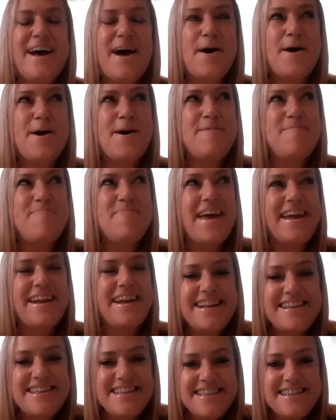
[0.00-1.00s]
And
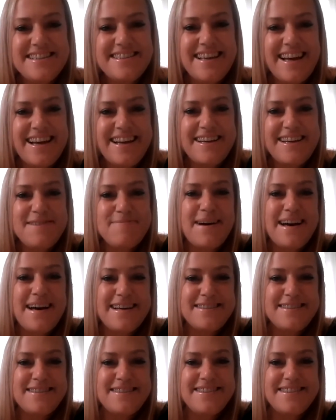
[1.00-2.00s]
I did a second
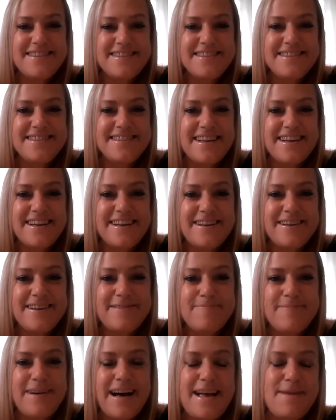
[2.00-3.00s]
master's.
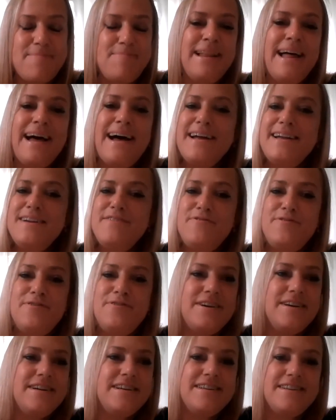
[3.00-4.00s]
I applied
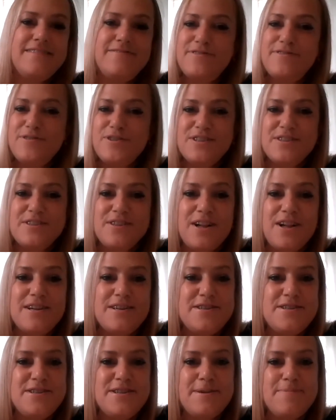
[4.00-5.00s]
for a
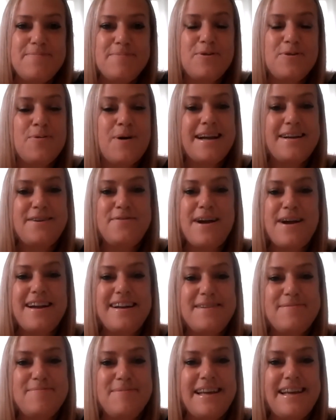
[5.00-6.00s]
scholarship quite
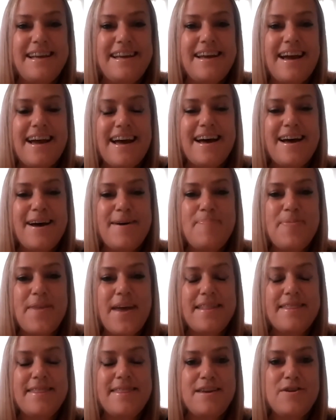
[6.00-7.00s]
randomly
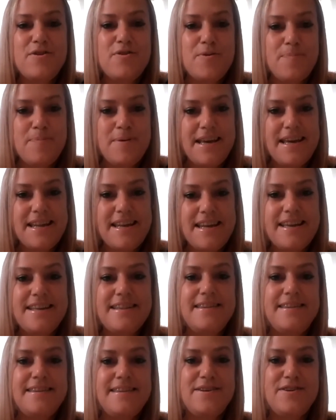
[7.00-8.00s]
at the European
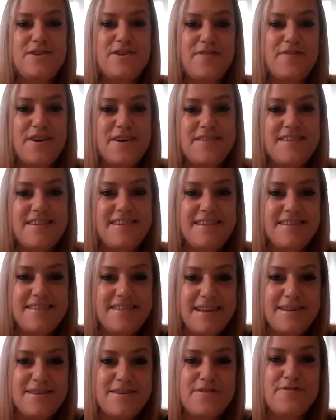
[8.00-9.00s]
Inter-University
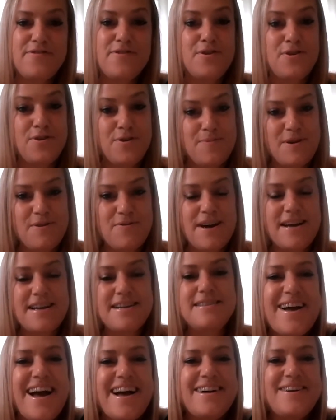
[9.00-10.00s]
Centre for Human
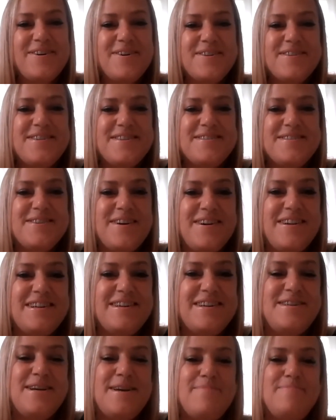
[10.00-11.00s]
Rights. I got the
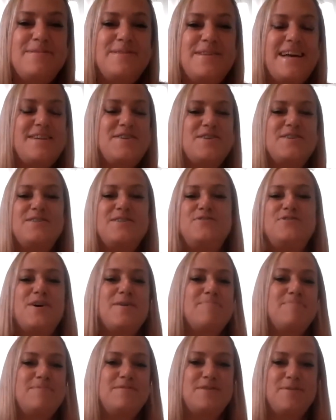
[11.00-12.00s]
scholarship, so I just
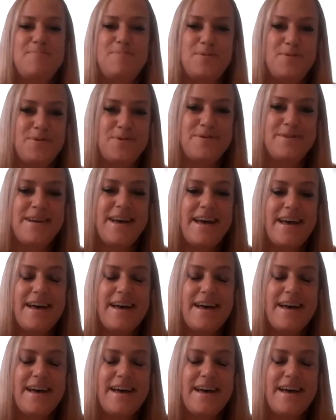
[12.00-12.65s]
jumped on board.